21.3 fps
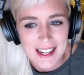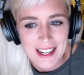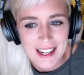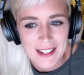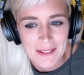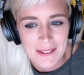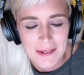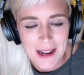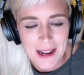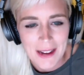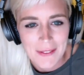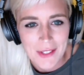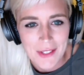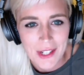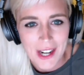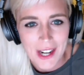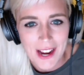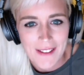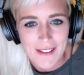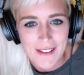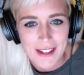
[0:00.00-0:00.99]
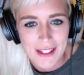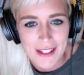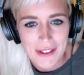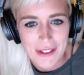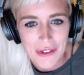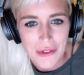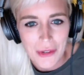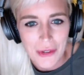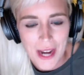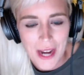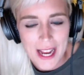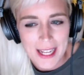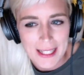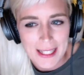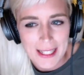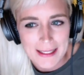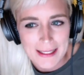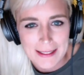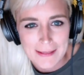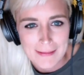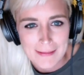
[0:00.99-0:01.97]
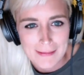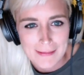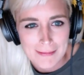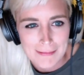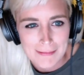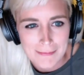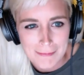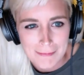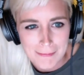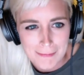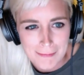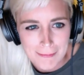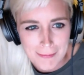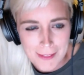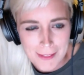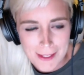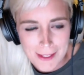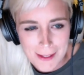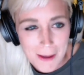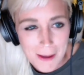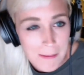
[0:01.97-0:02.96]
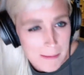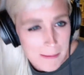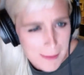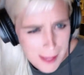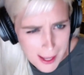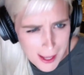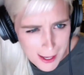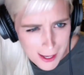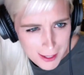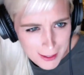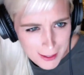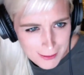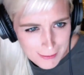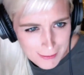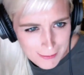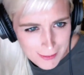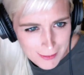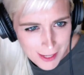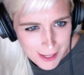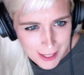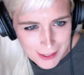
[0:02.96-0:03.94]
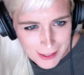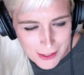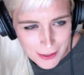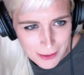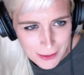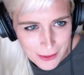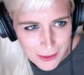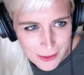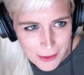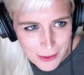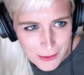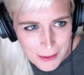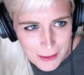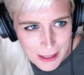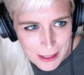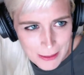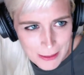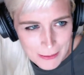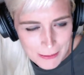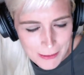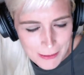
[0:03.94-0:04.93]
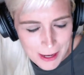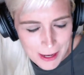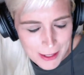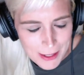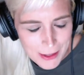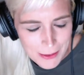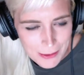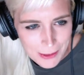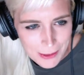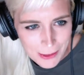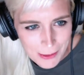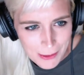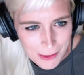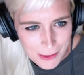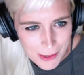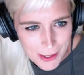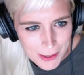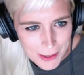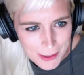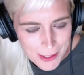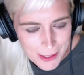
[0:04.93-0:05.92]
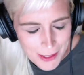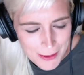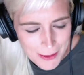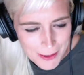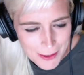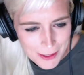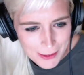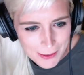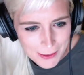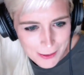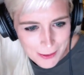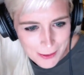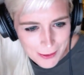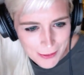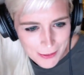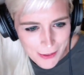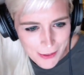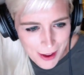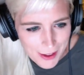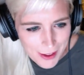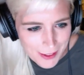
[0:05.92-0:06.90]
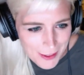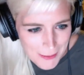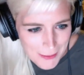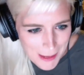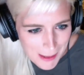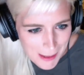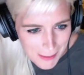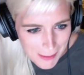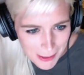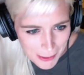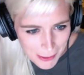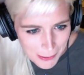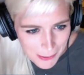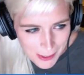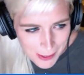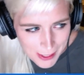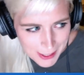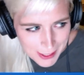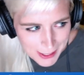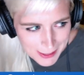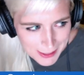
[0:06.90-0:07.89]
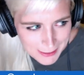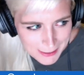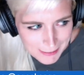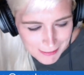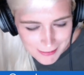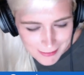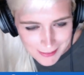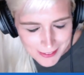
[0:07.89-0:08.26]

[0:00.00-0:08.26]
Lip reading: after having drank something. I don't really recall what it was. It was vodka maybe or wine.